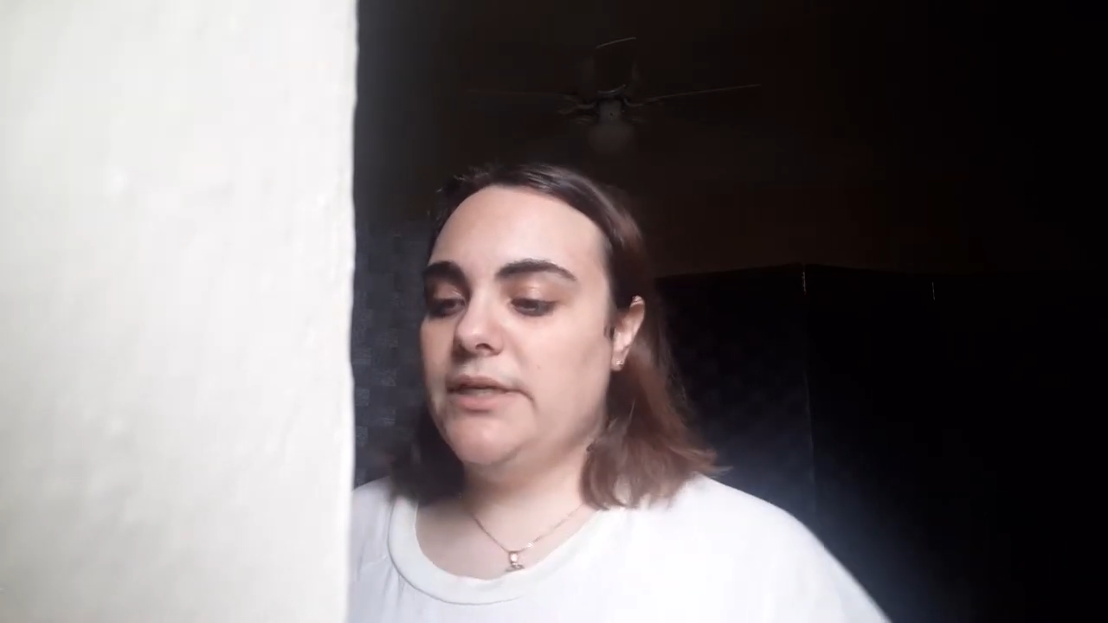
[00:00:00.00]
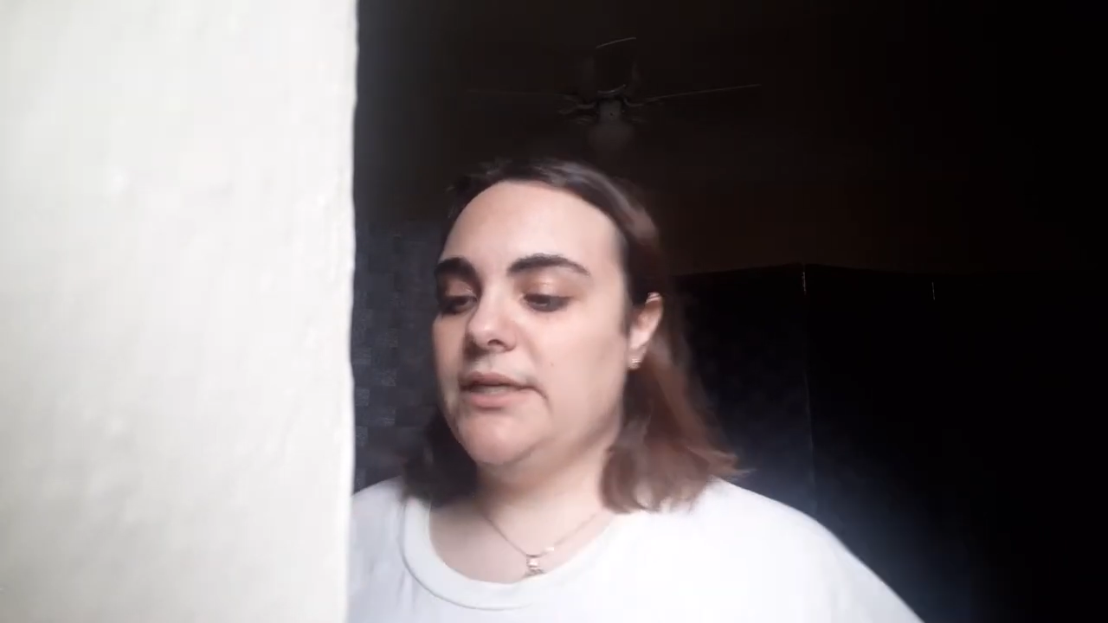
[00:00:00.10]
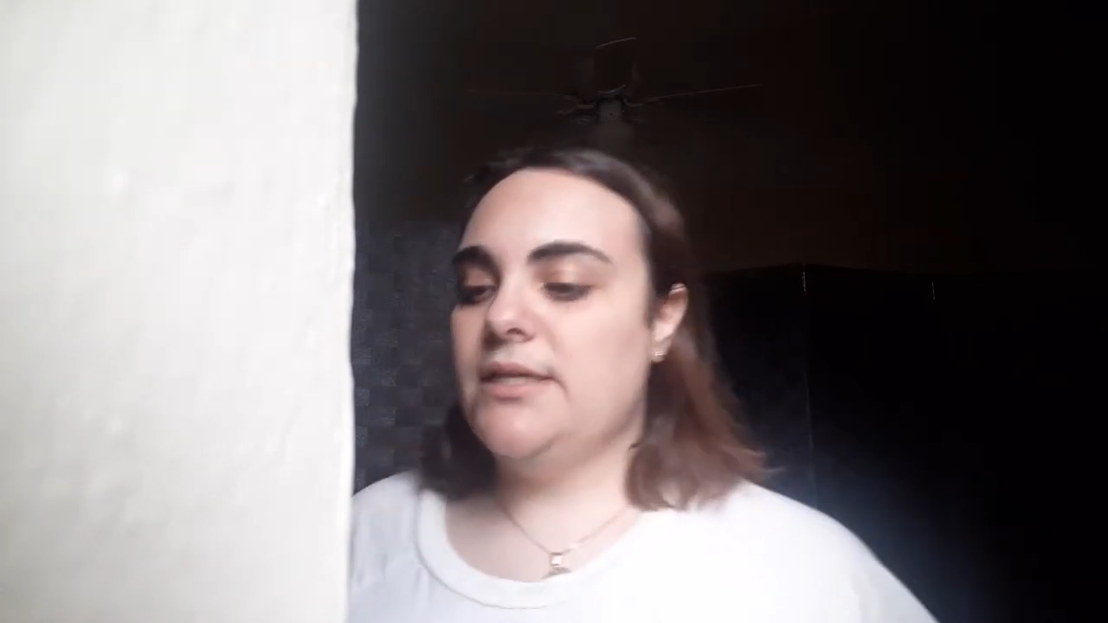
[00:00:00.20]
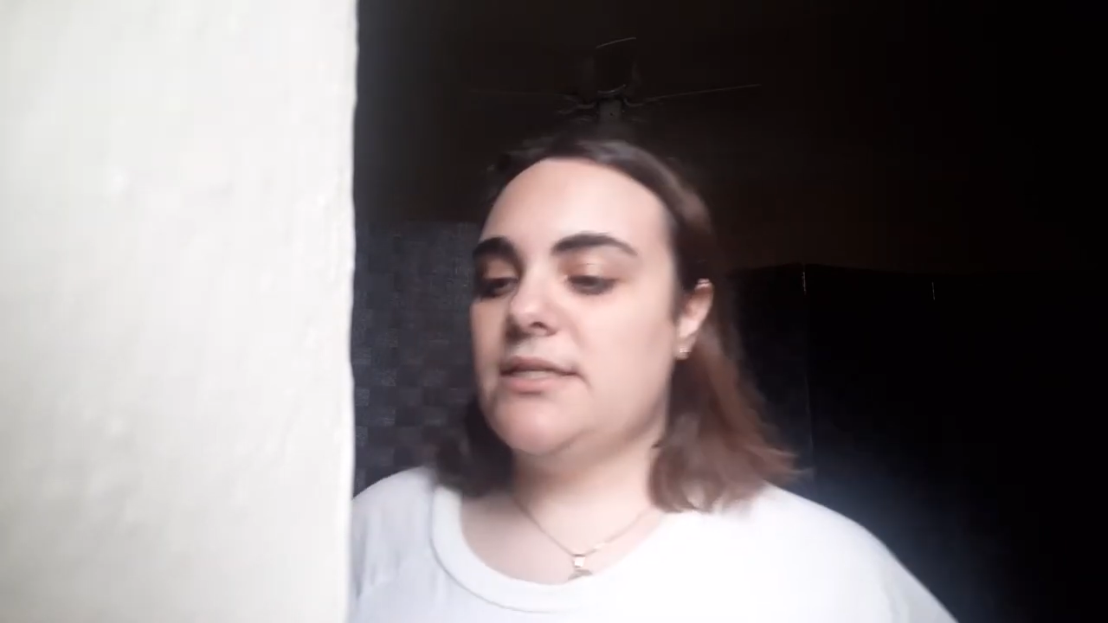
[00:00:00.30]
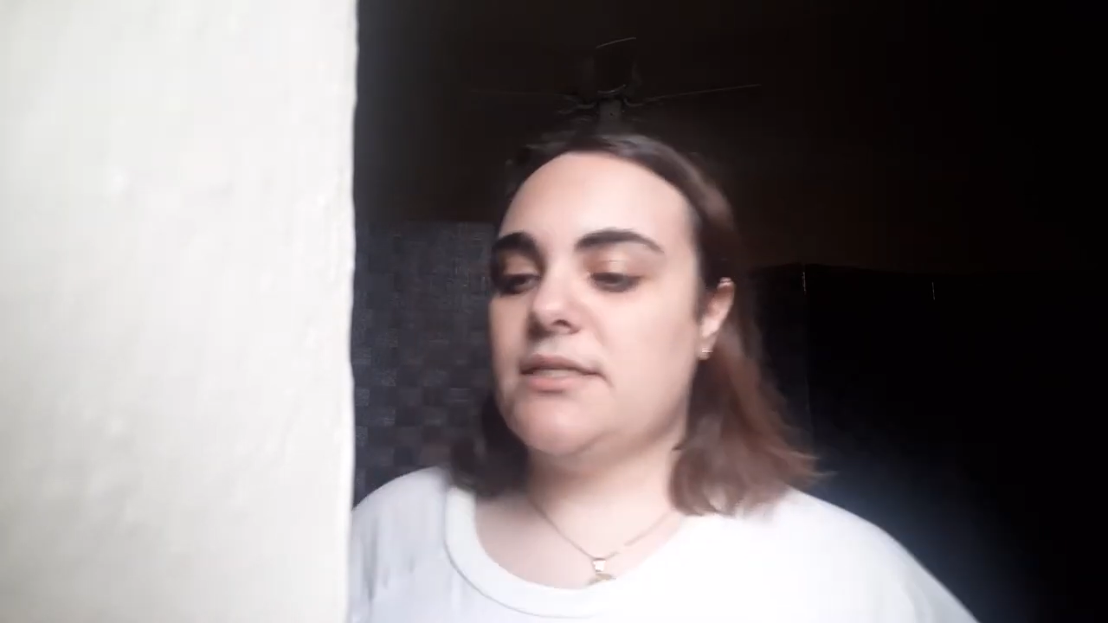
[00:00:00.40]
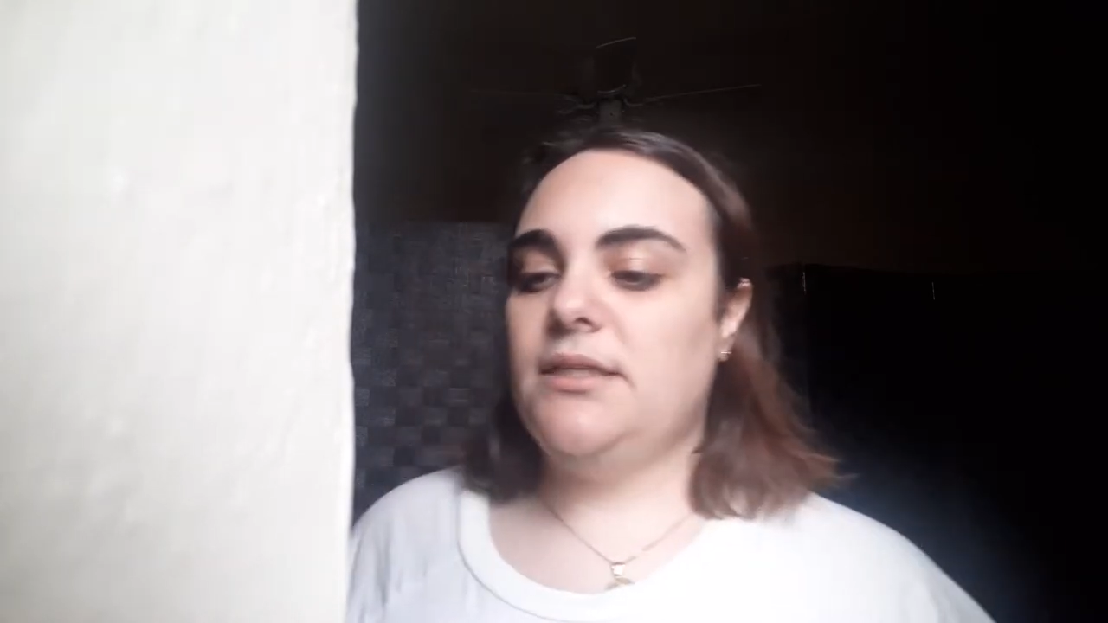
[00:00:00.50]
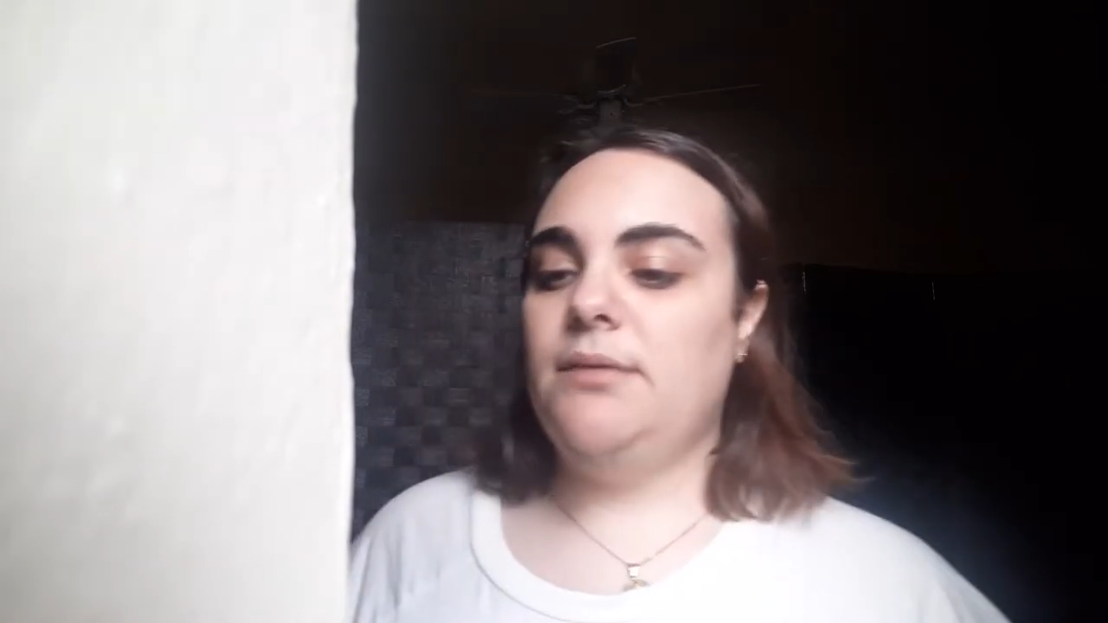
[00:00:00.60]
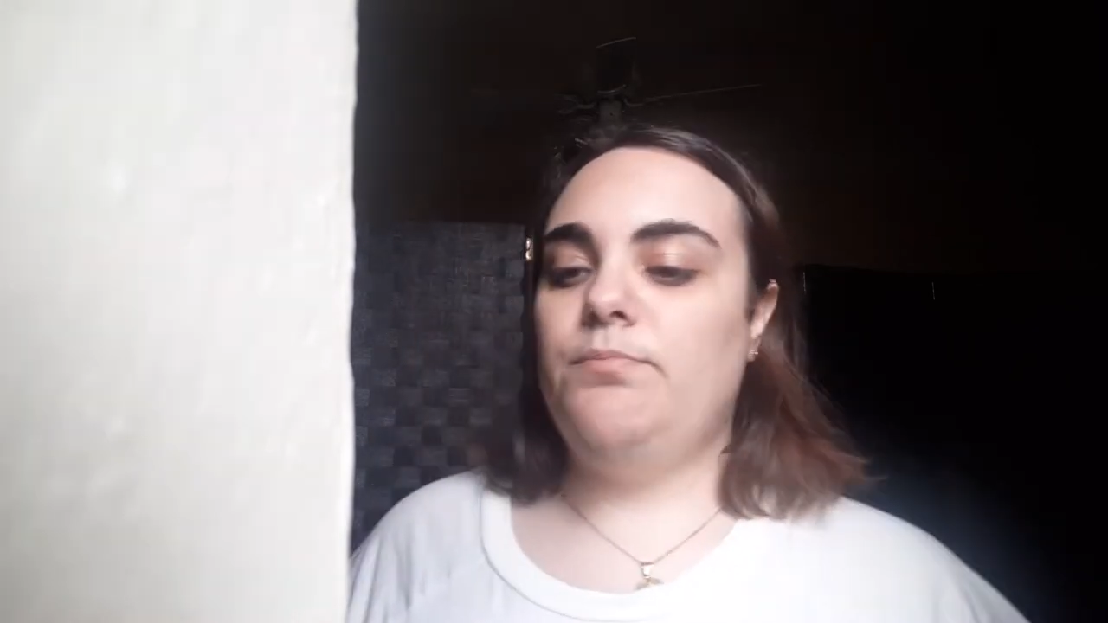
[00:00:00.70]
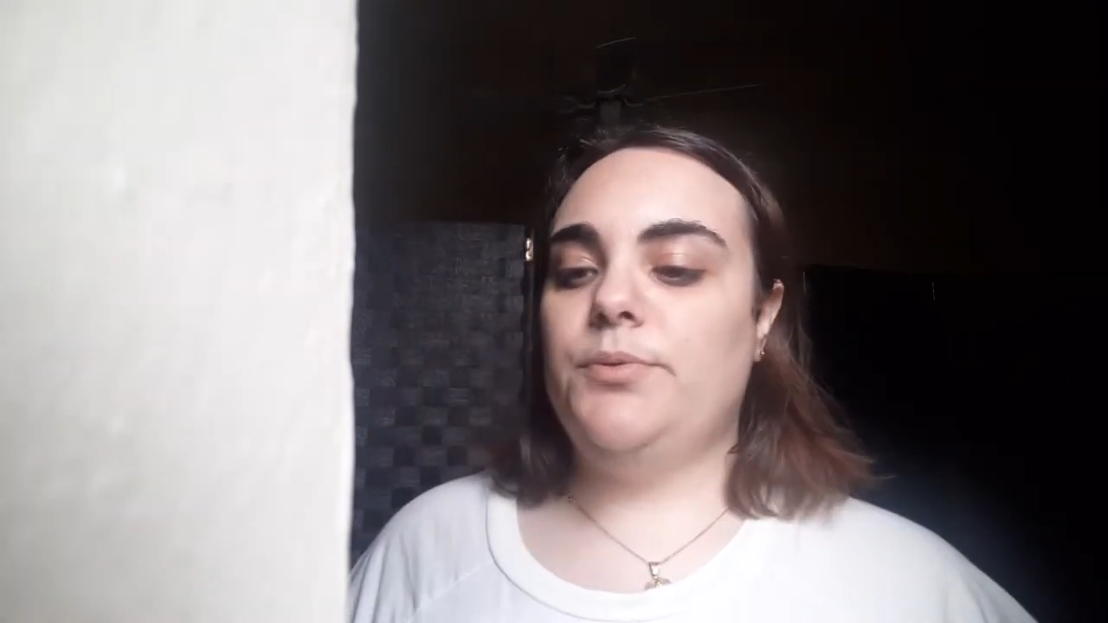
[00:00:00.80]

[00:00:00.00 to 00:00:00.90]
is the